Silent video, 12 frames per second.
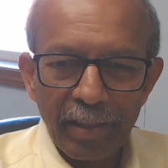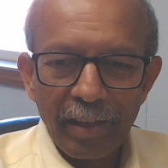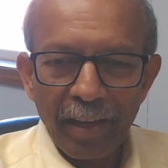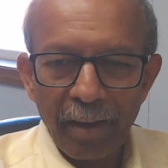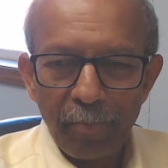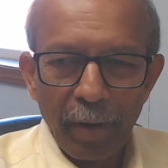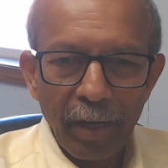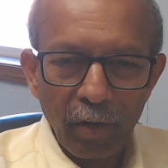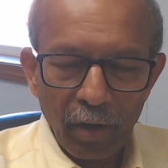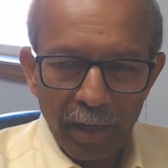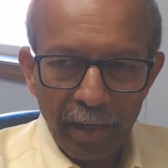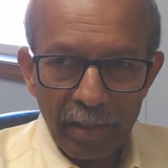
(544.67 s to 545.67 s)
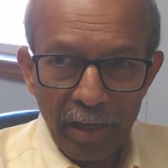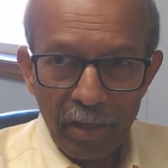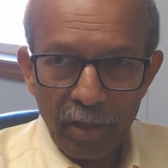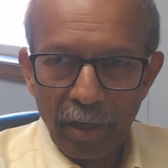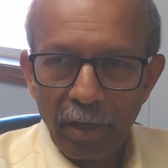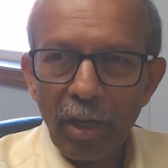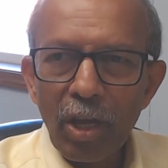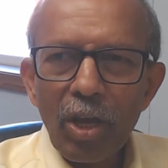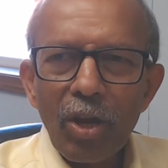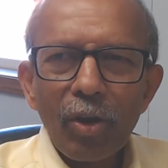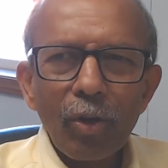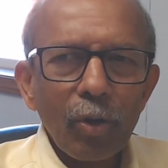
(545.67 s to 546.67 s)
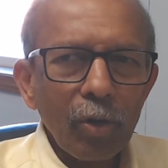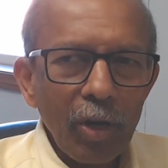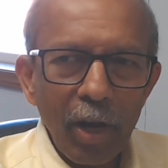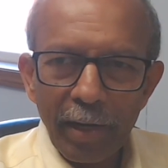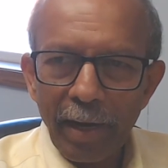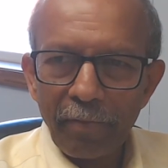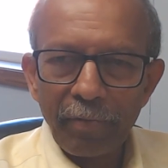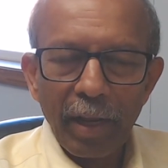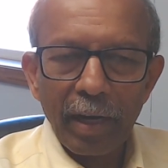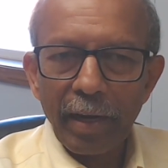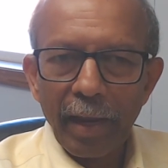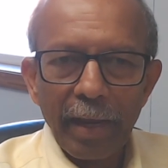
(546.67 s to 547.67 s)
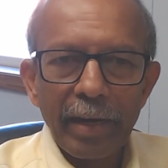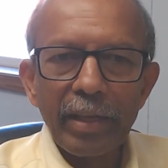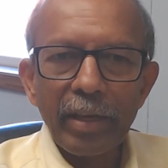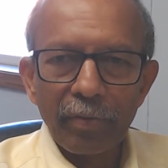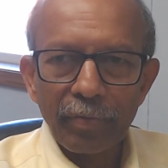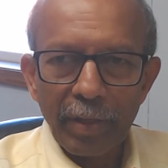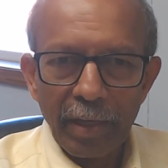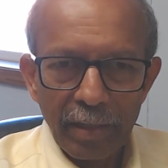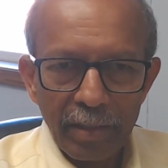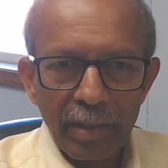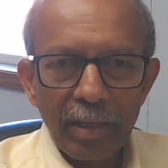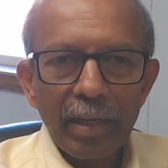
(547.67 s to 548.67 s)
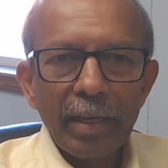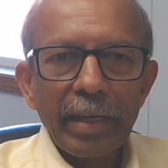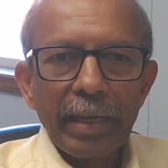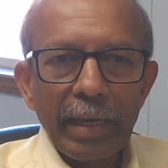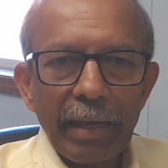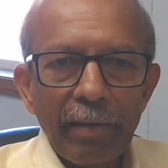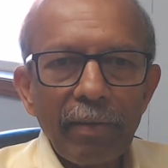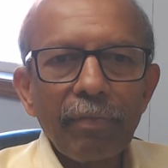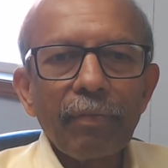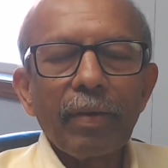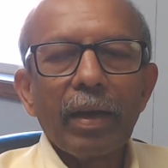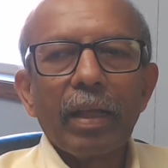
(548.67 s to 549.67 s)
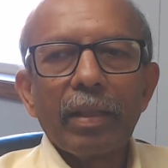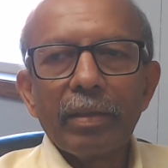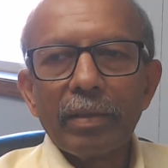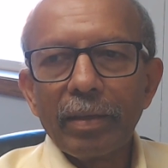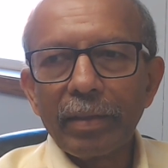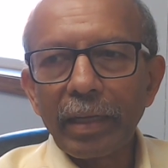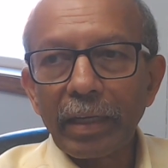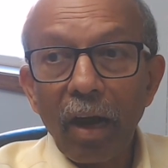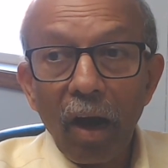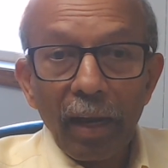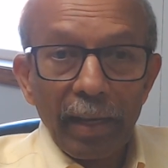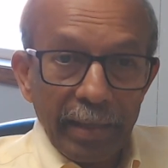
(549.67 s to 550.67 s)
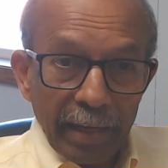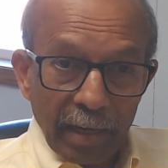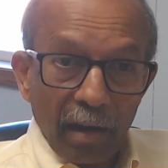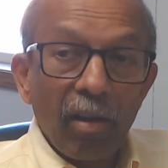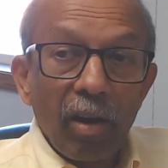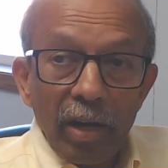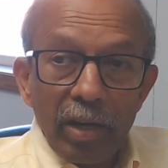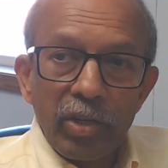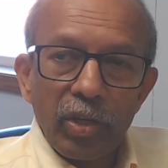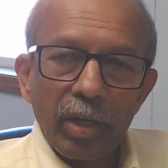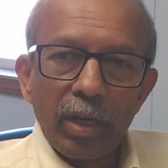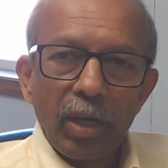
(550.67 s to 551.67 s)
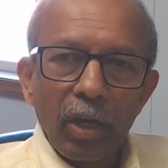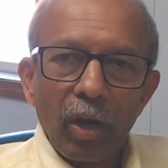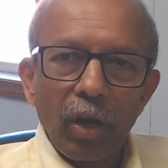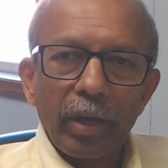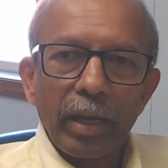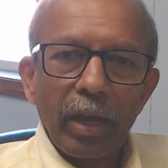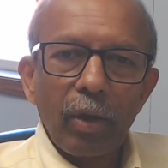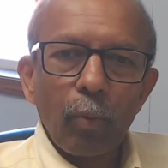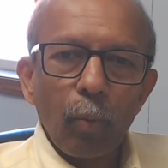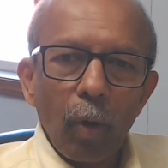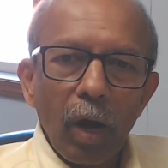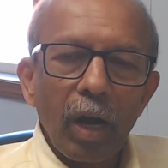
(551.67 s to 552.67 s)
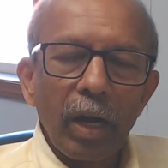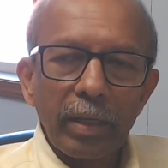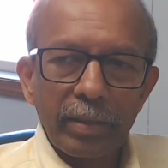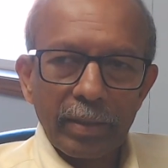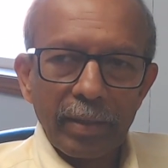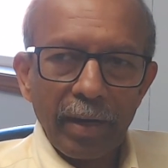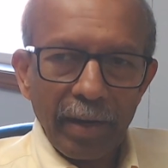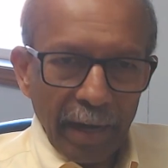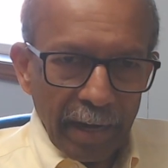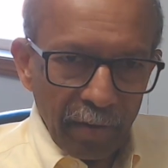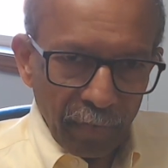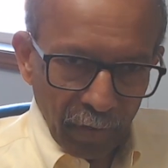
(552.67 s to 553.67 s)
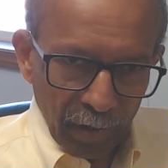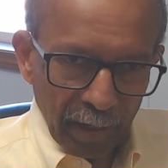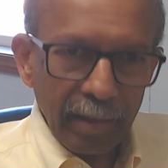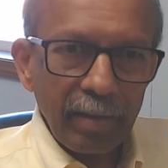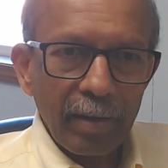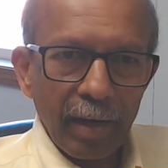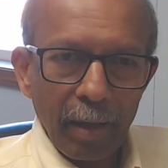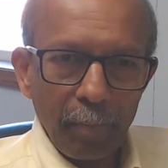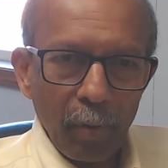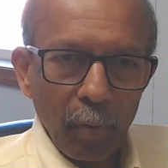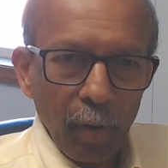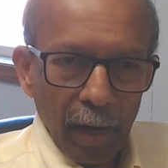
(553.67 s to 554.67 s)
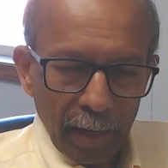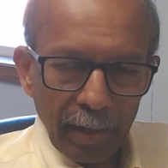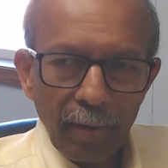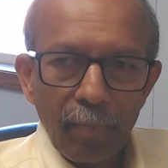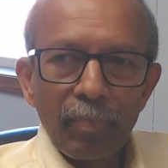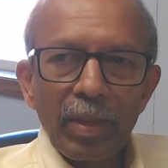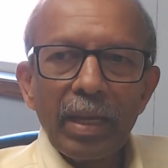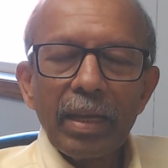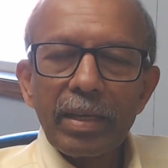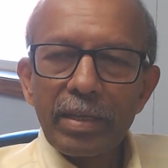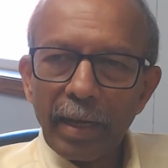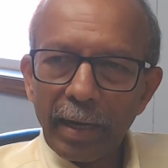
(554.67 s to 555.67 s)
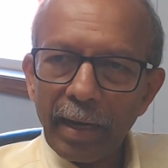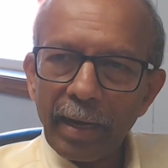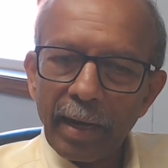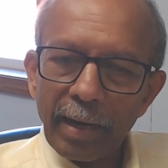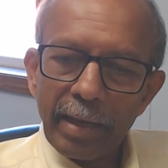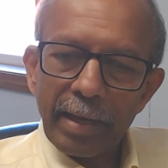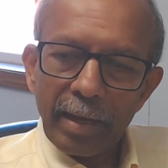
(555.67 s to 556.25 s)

my organization could not have done any of this if the college at large, okay, was ready for it, number one. Secondly,